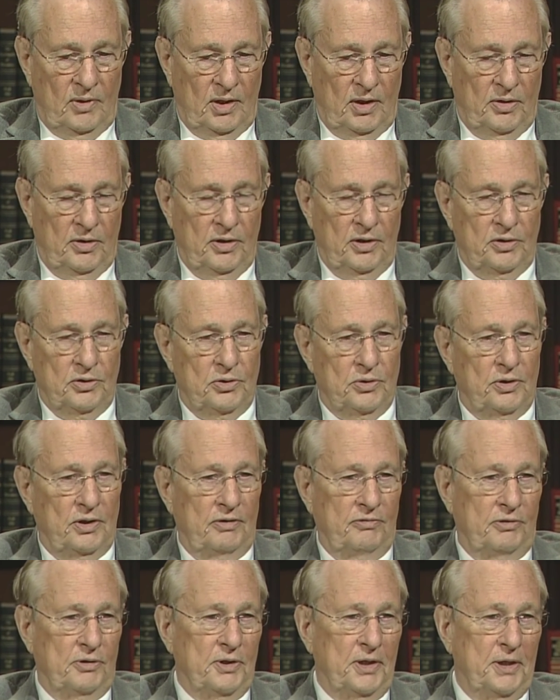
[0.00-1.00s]
nothing
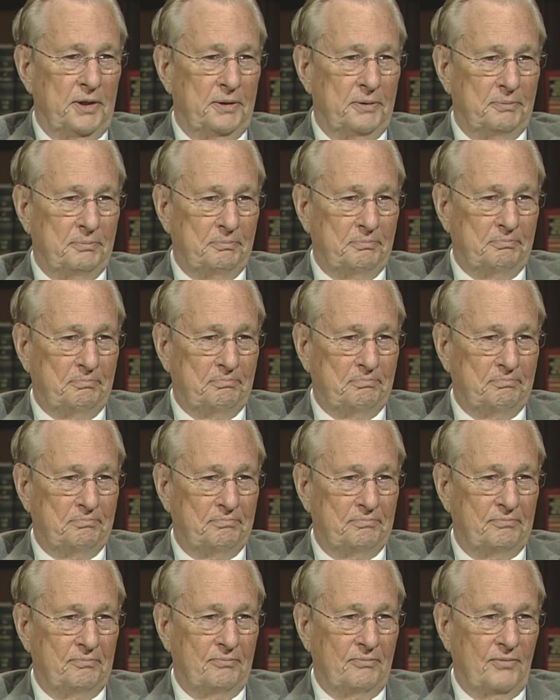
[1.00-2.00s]
short of great
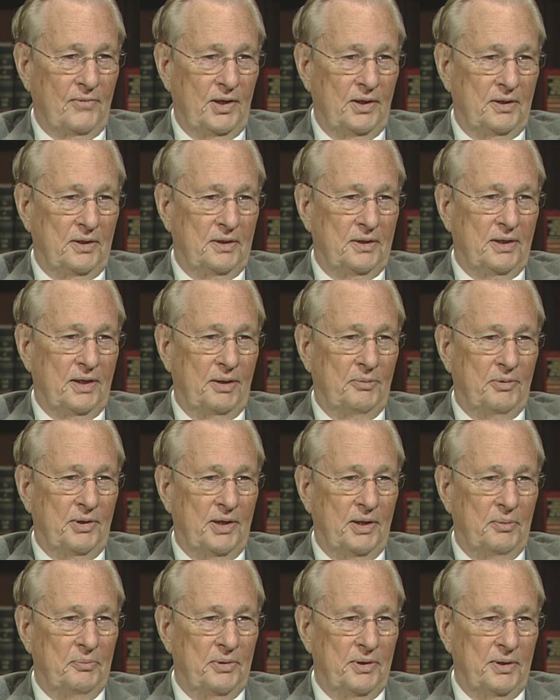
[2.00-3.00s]
in the time
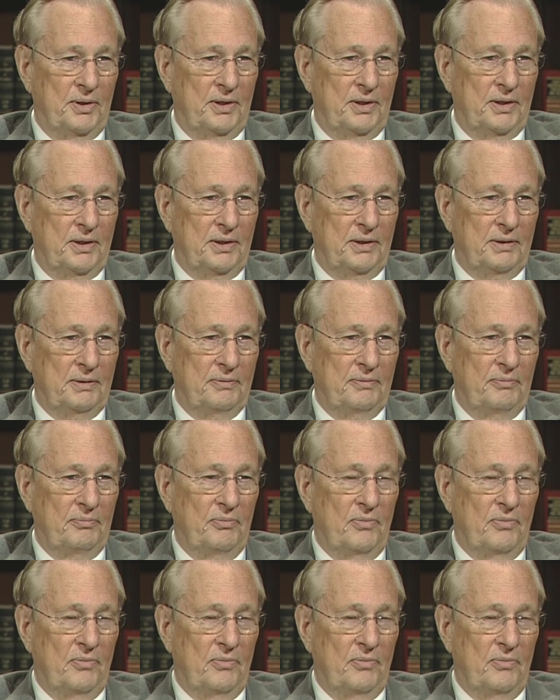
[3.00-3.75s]
that I've been here.